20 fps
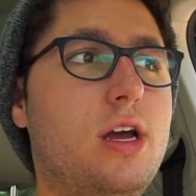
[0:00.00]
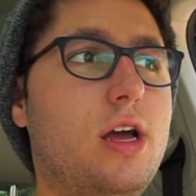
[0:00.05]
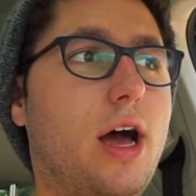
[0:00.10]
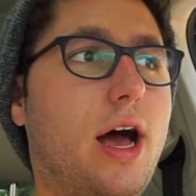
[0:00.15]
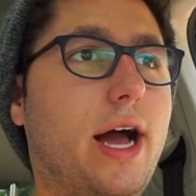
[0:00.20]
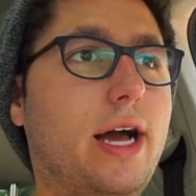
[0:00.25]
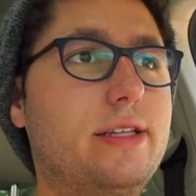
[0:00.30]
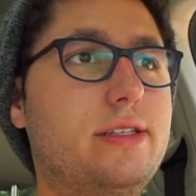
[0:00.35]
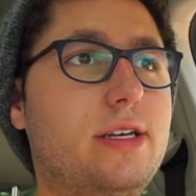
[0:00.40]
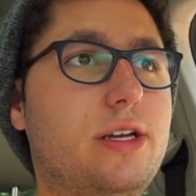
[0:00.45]

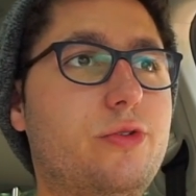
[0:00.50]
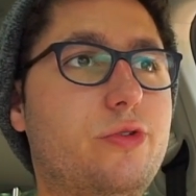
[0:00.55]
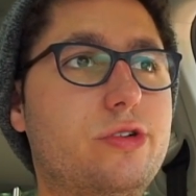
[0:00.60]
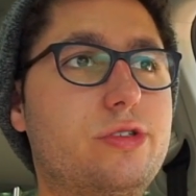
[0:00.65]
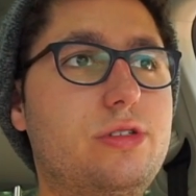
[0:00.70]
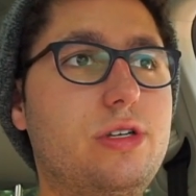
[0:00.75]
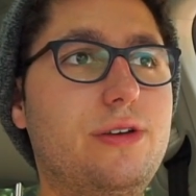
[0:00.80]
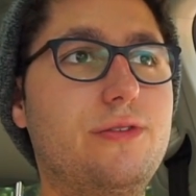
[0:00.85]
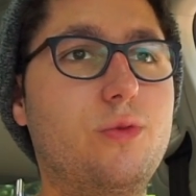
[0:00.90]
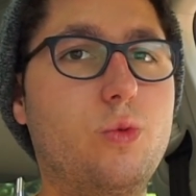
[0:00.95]
I did
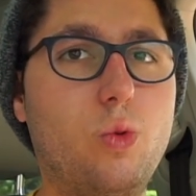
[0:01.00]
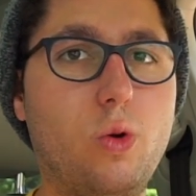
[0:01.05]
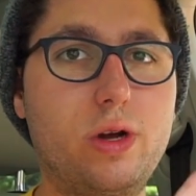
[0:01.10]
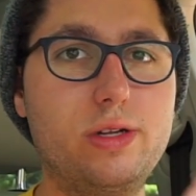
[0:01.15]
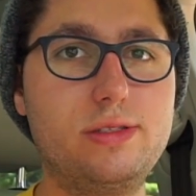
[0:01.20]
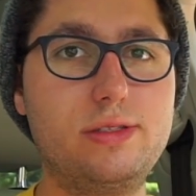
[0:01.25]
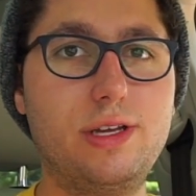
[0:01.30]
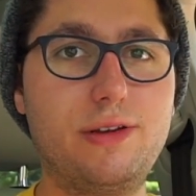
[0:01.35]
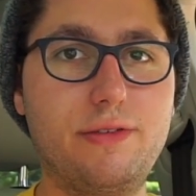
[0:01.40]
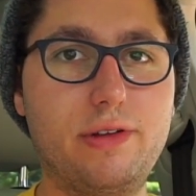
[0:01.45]
receive
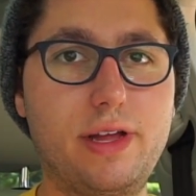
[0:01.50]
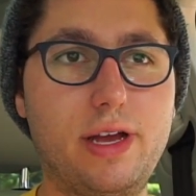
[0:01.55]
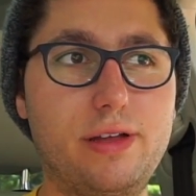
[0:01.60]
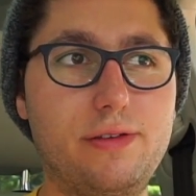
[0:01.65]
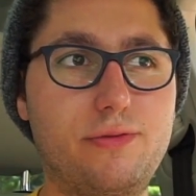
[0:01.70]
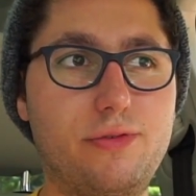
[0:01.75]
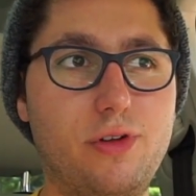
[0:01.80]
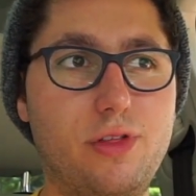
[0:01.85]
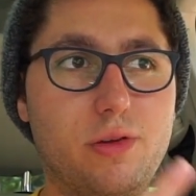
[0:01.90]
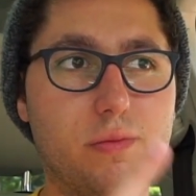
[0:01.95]
one
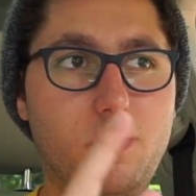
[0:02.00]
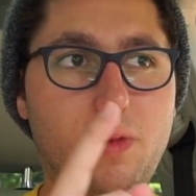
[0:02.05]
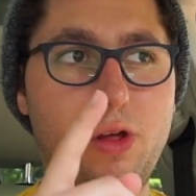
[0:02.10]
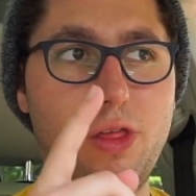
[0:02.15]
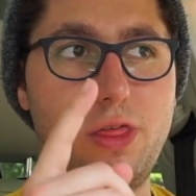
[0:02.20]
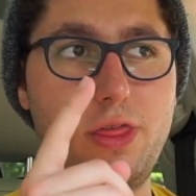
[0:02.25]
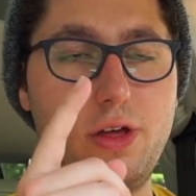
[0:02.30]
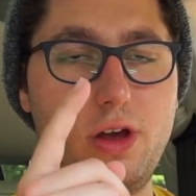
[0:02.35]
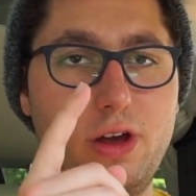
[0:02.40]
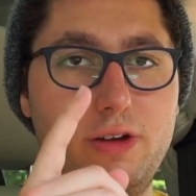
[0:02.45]
dividend for the
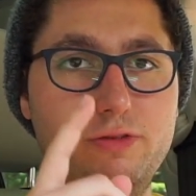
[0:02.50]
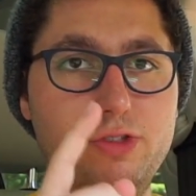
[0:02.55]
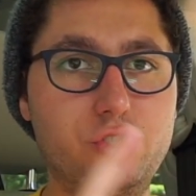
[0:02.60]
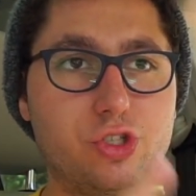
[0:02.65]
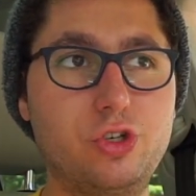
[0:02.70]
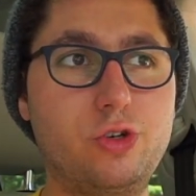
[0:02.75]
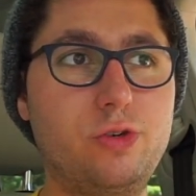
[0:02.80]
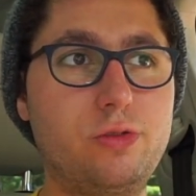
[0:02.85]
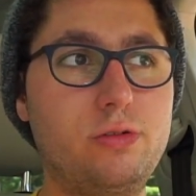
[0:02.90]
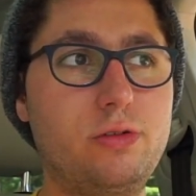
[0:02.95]
month of
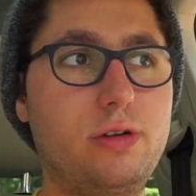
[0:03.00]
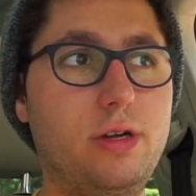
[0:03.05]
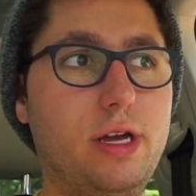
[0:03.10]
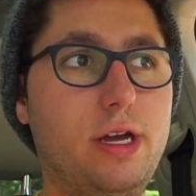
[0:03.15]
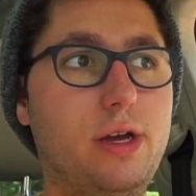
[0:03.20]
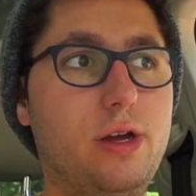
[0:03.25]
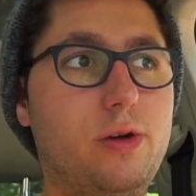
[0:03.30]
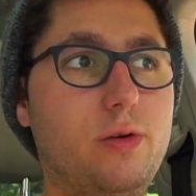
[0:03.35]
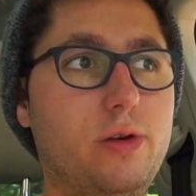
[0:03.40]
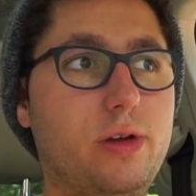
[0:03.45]
June.
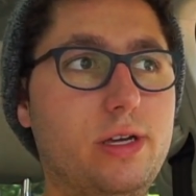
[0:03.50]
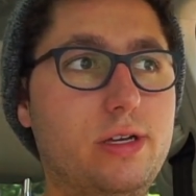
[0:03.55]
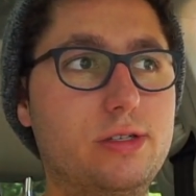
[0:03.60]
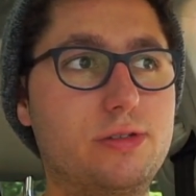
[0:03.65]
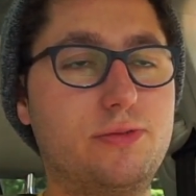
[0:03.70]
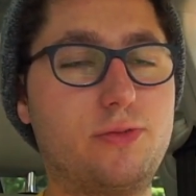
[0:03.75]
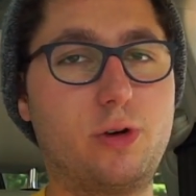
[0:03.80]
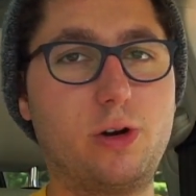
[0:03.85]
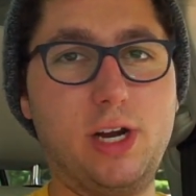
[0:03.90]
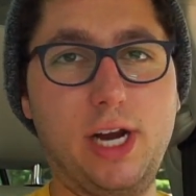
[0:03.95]
It is
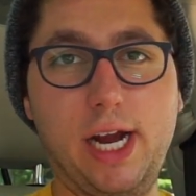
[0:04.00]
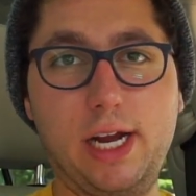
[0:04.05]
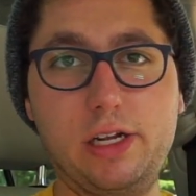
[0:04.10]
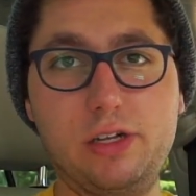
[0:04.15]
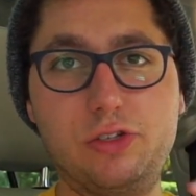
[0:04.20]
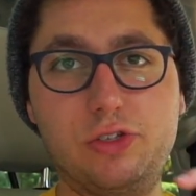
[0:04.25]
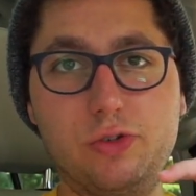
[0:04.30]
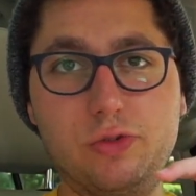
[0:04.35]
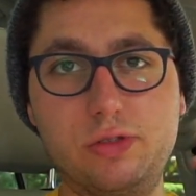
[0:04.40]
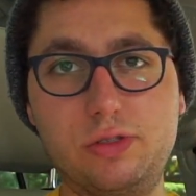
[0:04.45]
for
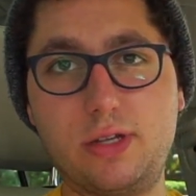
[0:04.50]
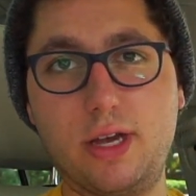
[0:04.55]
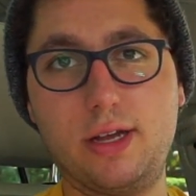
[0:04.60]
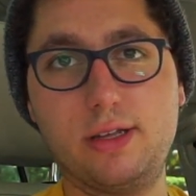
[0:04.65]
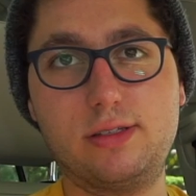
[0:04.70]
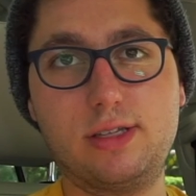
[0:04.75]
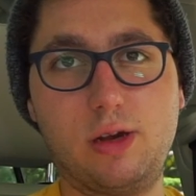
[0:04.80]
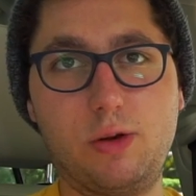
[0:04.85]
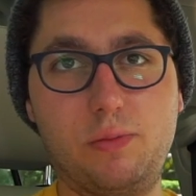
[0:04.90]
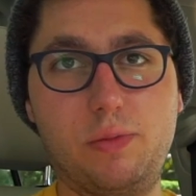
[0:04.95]
82
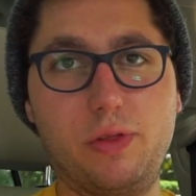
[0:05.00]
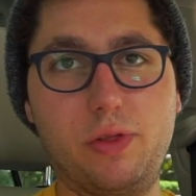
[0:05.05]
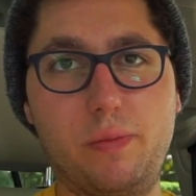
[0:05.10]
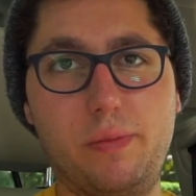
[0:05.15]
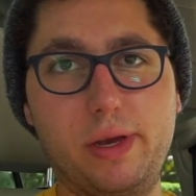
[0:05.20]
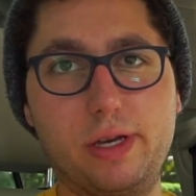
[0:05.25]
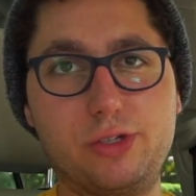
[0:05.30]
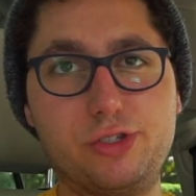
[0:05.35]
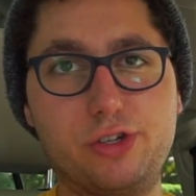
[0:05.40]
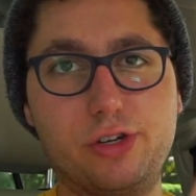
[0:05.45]
cents. I'll put the
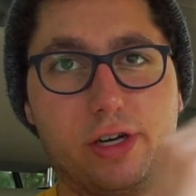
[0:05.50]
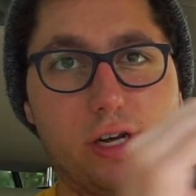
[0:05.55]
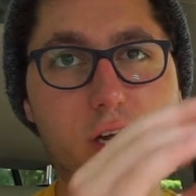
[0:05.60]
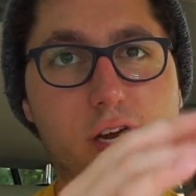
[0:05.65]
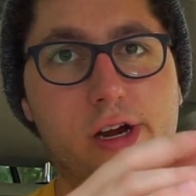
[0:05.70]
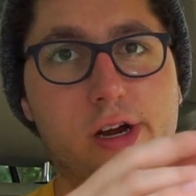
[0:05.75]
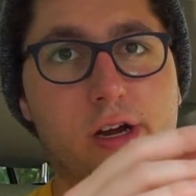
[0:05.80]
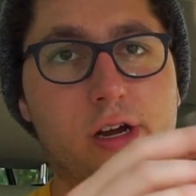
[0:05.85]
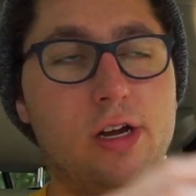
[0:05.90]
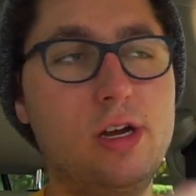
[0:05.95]
picture
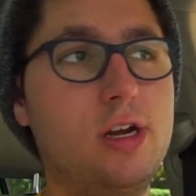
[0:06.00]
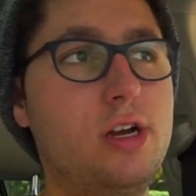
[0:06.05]
here.